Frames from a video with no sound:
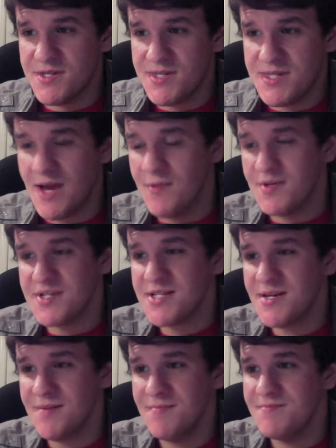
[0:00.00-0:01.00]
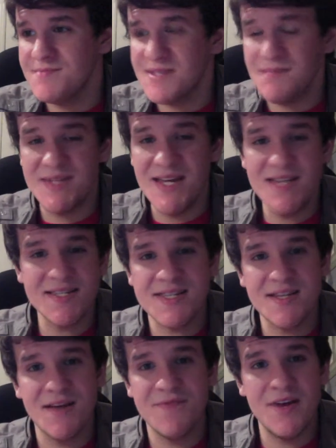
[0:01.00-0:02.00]
there was some some decent
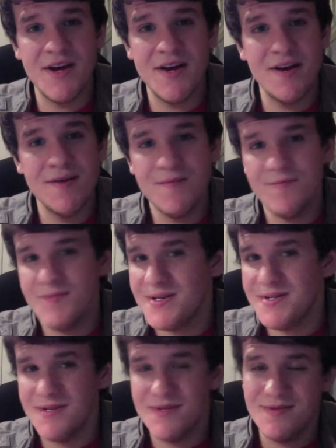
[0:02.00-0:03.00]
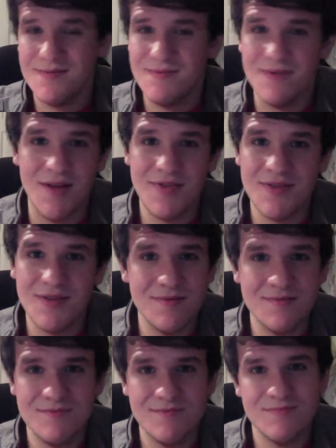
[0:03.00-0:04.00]
stuff there, but
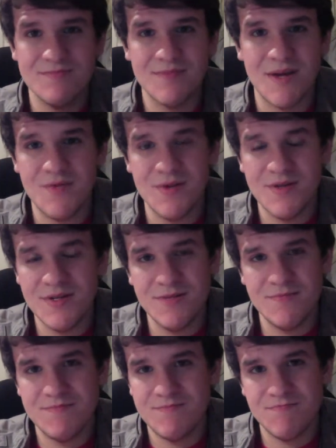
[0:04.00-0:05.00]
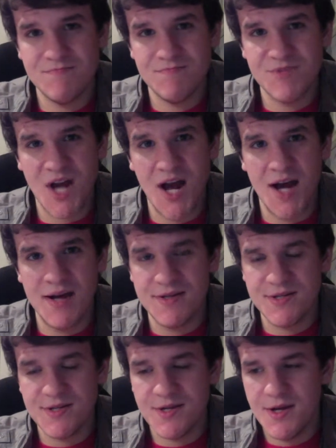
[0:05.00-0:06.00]
nothing that really
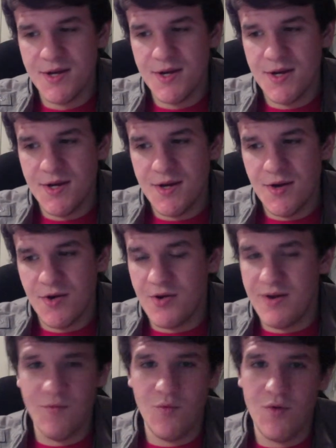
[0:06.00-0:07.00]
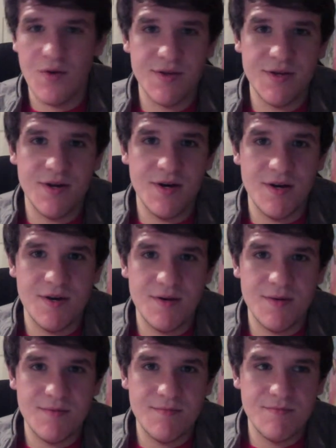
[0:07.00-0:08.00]
shines or even worth uh,
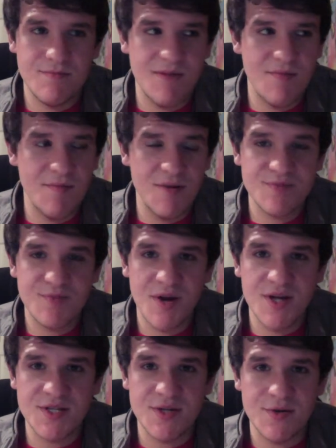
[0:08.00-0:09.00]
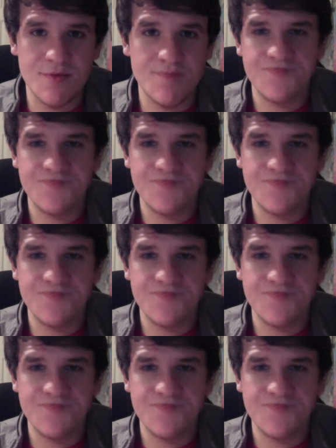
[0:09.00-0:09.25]
giving much praise to.